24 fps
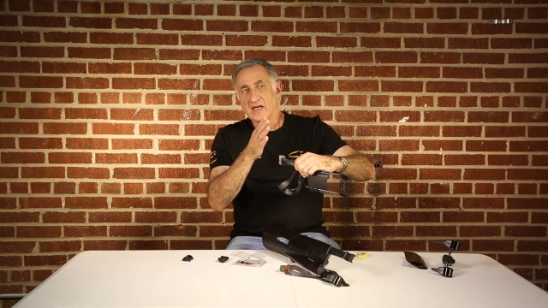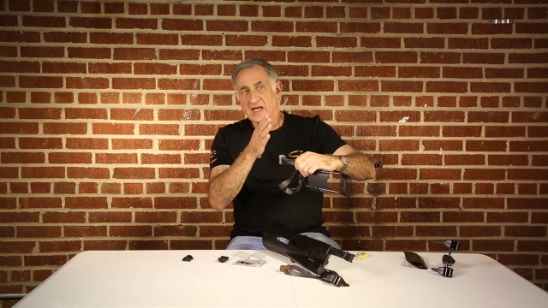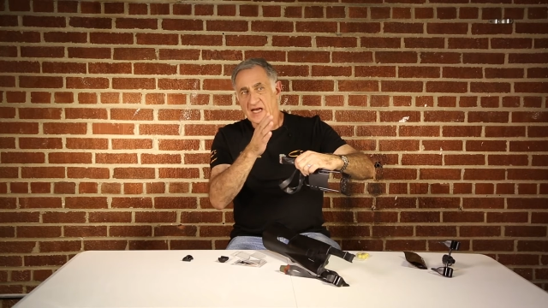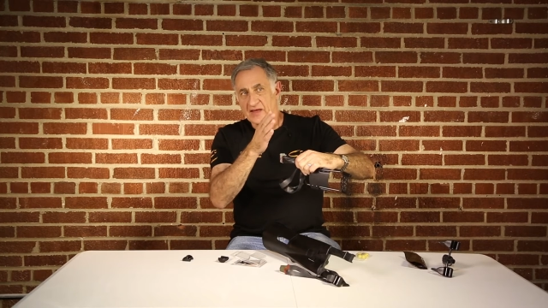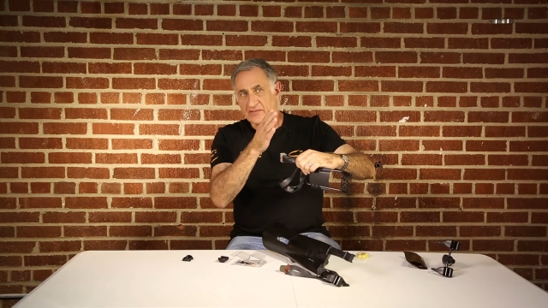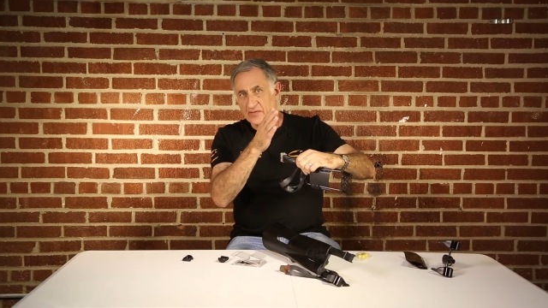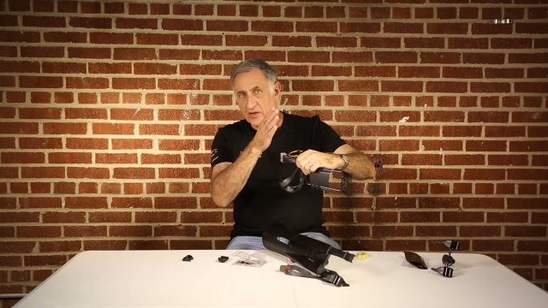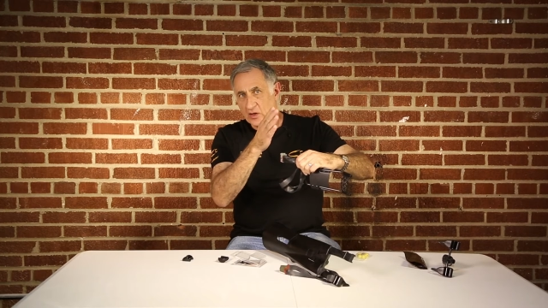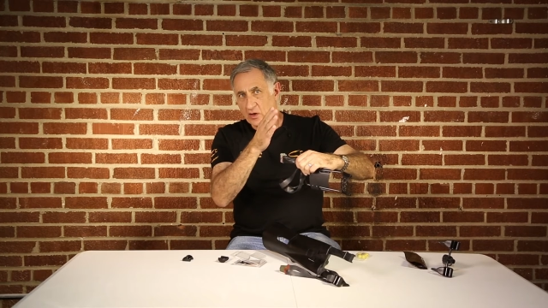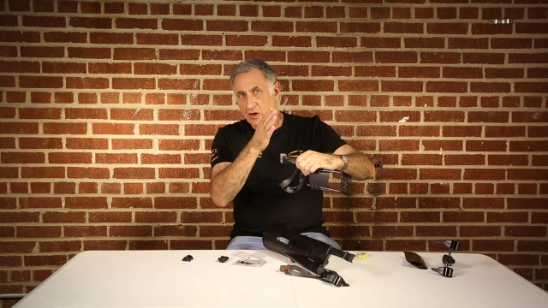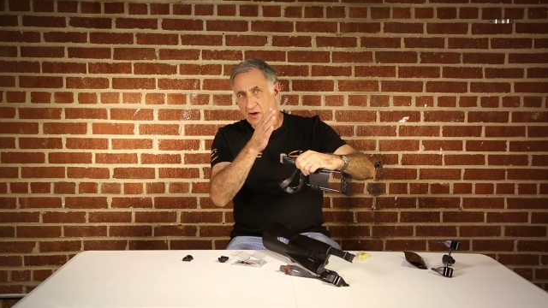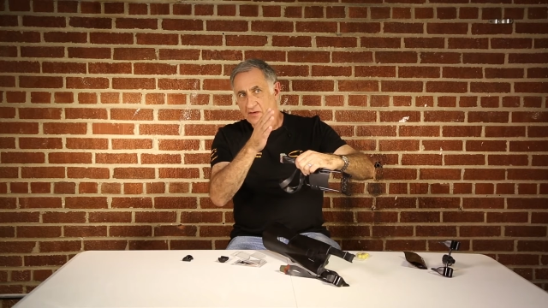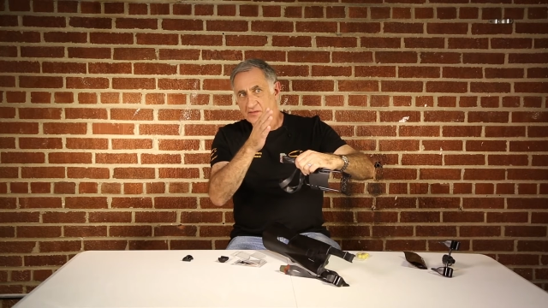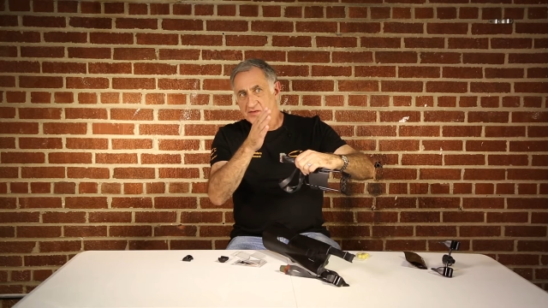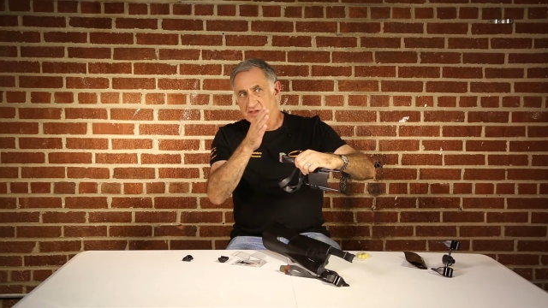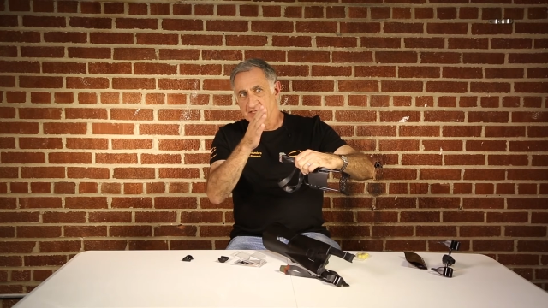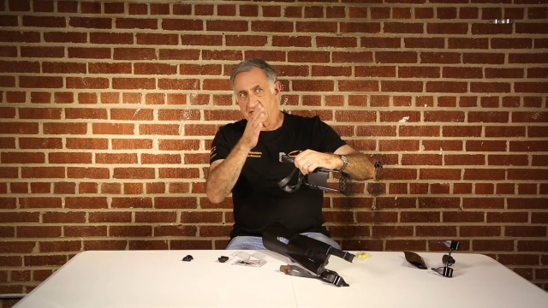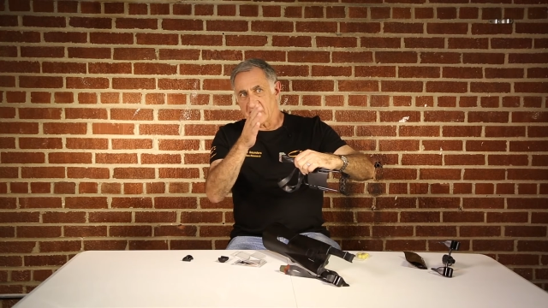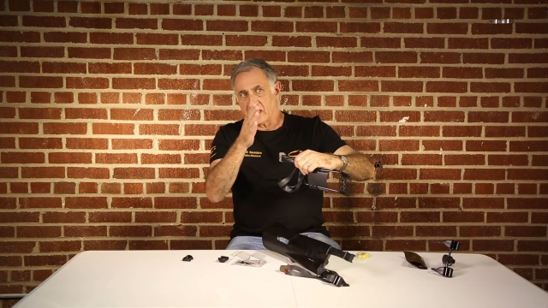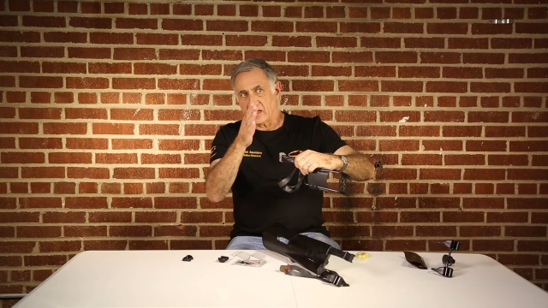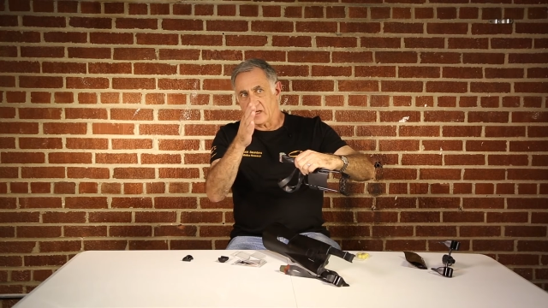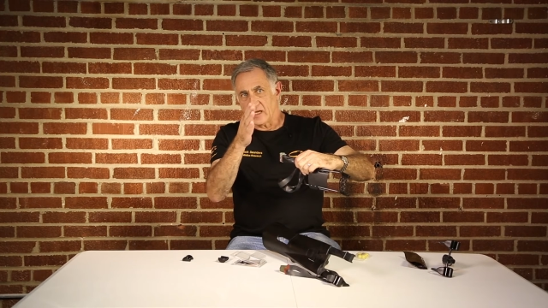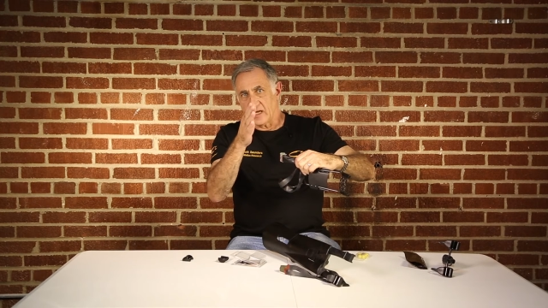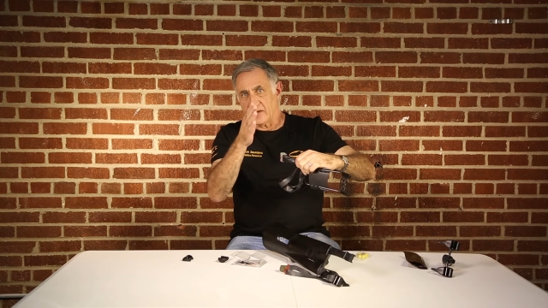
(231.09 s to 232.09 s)
and the
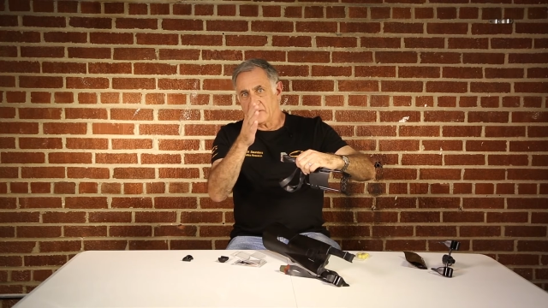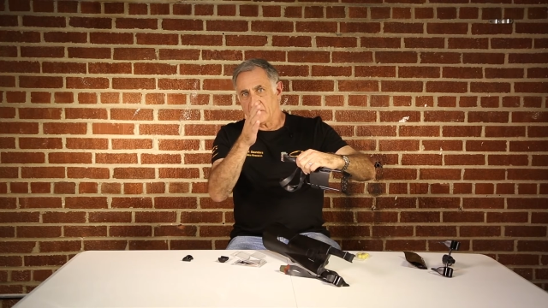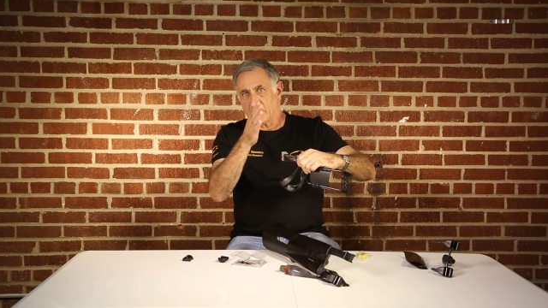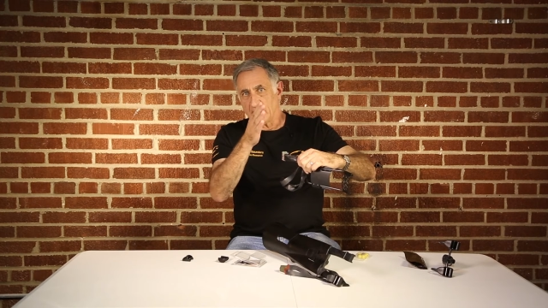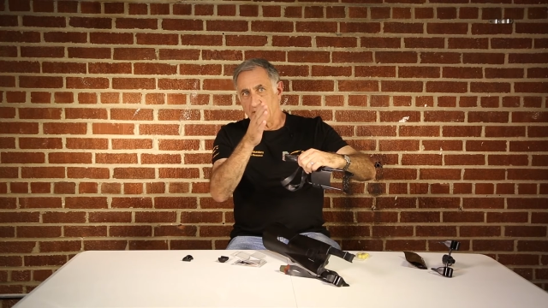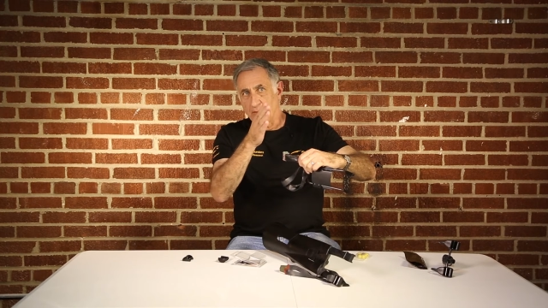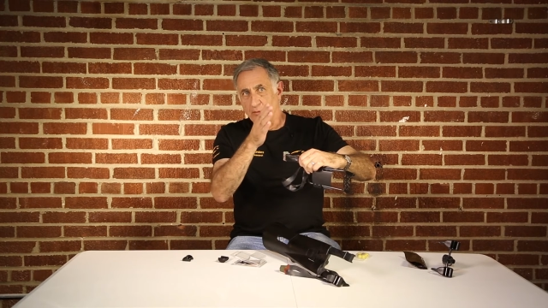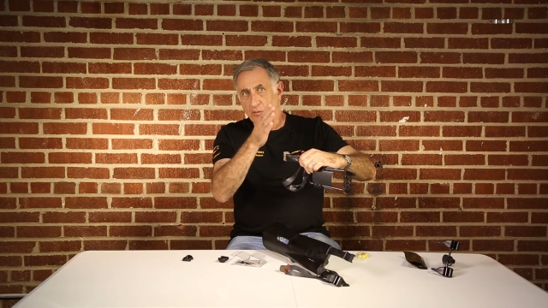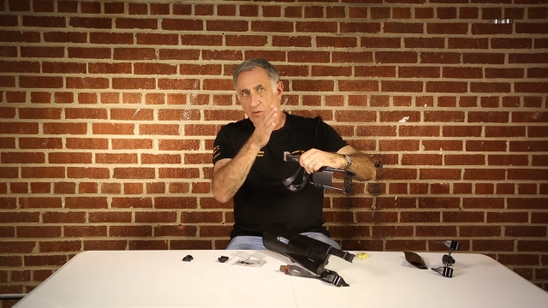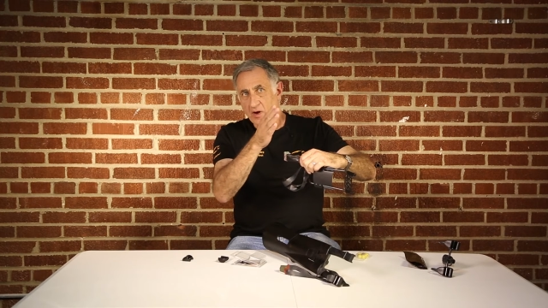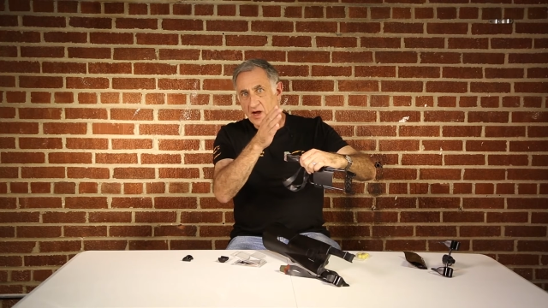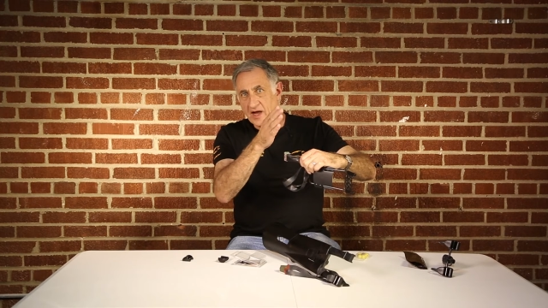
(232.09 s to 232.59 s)
offset left and